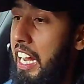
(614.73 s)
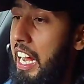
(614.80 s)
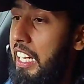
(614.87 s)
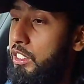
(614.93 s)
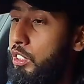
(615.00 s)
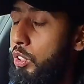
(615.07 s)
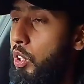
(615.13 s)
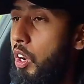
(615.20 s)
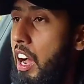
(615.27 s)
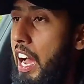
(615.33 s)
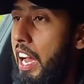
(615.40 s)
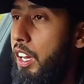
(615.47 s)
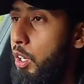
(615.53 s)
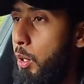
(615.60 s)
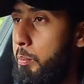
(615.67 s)
As you go
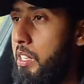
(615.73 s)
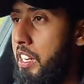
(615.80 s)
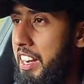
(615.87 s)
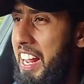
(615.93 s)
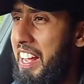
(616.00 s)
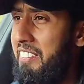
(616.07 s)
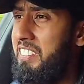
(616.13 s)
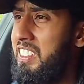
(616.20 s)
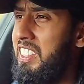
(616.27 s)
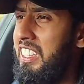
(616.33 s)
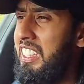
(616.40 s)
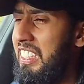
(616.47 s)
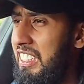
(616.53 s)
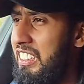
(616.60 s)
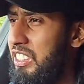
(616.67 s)
higher up the revs,
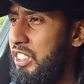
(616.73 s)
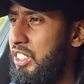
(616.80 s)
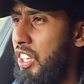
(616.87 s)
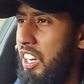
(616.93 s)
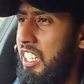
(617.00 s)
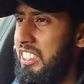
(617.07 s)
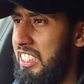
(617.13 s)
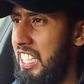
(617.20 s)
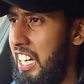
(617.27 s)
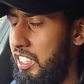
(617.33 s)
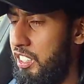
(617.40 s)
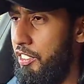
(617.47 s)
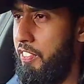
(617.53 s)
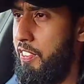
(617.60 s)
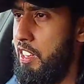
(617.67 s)
you sort of start
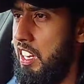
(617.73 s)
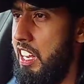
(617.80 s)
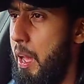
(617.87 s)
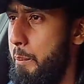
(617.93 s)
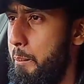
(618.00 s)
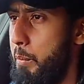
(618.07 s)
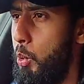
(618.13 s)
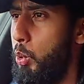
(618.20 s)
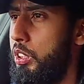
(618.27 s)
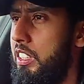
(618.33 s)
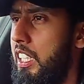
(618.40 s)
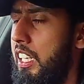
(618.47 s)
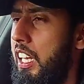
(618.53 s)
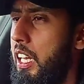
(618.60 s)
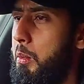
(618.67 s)
to feel that boost a
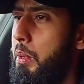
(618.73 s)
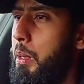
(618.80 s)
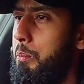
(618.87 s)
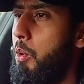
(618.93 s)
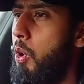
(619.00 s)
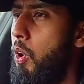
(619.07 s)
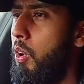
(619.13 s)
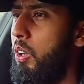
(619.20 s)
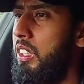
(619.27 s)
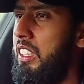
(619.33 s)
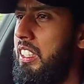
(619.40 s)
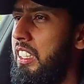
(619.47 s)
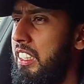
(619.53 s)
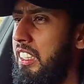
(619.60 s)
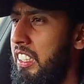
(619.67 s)
little bit more.
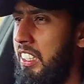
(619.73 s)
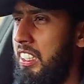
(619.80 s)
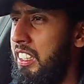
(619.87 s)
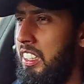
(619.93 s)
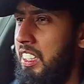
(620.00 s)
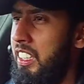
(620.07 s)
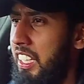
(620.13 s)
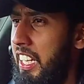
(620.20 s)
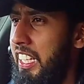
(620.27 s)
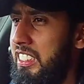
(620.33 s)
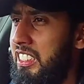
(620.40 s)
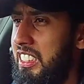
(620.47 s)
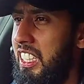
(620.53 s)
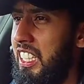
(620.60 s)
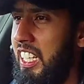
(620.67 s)

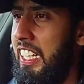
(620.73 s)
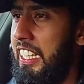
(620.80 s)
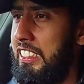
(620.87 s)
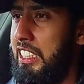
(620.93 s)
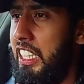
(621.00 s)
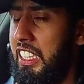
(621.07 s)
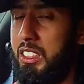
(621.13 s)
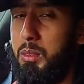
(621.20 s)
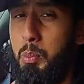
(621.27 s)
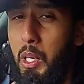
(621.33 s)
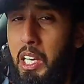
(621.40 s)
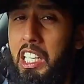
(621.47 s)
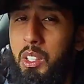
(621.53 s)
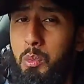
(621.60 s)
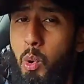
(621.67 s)
It's
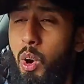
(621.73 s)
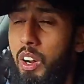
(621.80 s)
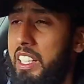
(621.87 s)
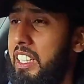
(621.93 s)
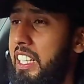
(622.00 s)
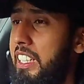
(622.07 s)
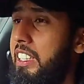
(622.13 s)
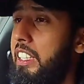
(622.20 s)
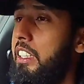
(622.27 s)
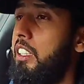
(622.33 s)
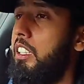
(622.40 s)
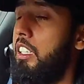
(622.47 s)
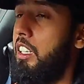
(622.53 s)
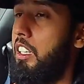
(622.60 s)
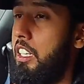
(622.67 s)
pretty rewarding, I think.
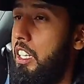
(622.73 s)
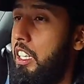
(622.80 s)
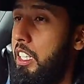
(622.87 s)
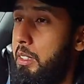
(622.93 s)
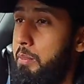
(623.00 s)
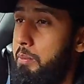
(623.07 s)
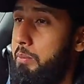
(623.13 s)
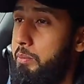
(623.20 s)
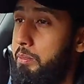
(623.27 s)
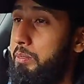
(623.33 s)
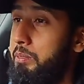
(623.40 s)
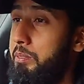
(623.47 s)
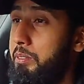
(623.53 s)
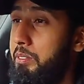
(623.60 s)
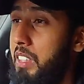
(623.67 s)

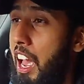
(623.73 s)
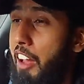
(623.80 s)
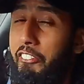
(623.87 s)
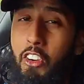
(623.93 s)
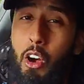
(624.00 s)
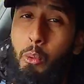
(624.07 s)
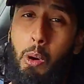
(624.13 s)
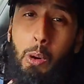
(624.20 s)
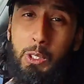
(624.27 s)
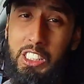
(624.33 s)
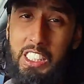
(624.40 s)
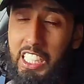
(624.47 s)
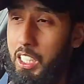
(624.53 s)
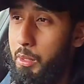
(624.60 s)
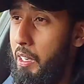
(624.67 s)
I forgot what I was
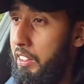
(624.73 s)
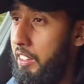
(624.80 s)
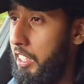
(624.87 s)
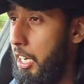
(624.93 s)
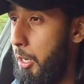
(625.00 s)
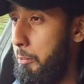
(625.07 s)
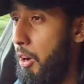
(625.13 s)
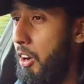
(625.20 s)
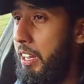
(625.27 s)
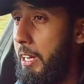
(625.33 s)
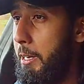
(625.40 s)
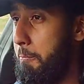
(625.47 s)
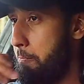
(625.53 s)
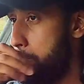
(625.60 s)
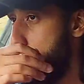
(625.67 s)
saying about the grip. Oh yeah,
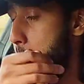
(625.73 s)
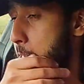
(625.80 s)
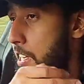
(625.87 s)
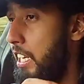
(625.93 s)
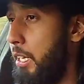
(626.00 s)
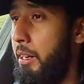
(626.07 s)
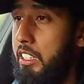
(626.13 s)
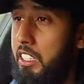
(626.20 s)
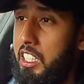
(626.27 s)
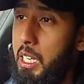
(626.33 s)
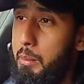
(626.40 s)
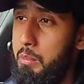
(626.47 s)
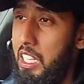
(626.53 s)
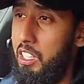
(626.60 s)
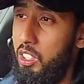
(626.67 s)
I was saying about the
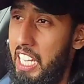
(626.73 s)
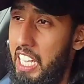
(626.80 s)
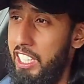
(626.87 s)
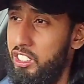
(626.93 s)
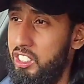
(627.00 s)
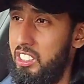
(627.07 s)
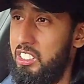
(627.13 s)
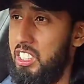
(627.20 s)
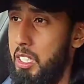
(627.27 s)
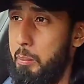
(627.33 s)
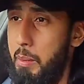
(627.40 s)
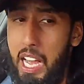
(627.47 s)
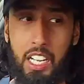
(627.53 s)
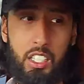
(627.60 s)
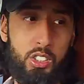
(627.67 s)
grip. I know the engine's in the
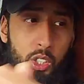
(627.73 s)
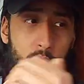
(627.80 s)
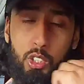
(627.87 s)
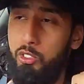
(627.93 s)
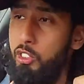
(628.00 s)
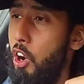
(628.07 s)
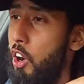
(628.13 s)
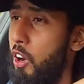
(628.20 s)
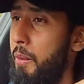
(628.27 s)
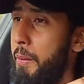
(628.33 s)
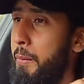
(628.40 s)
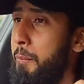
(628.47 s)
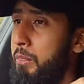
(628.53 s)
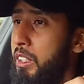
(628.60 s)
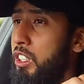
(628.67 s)
back, so you've got
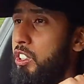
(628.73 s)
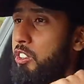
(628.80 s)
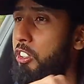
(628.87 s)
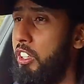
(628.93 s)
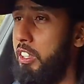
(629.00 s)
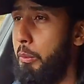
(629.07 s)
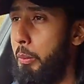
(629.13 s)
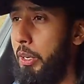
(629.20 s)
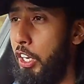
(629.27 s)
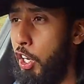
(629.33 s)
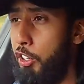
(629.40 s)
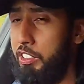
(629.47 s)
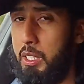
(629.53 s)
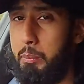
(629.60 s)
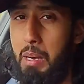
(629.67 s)
the weight
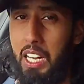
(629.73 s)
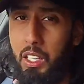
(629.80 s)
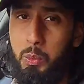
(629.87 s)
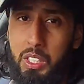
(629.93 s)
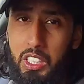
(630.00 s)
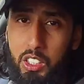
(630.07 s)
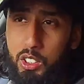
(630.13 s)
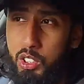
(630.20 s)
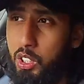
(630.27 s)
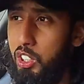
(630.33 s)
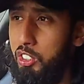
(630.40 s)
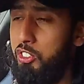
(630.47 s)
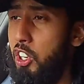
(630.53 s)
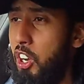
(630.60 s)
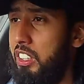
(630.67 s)
over the back wheels, so
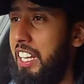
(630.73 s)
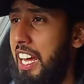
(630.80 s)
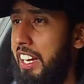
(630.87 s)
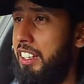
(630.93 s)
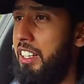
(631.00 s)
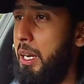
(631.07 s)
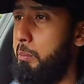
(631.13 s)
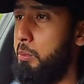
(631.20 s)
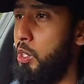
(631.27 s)
you've got that grip.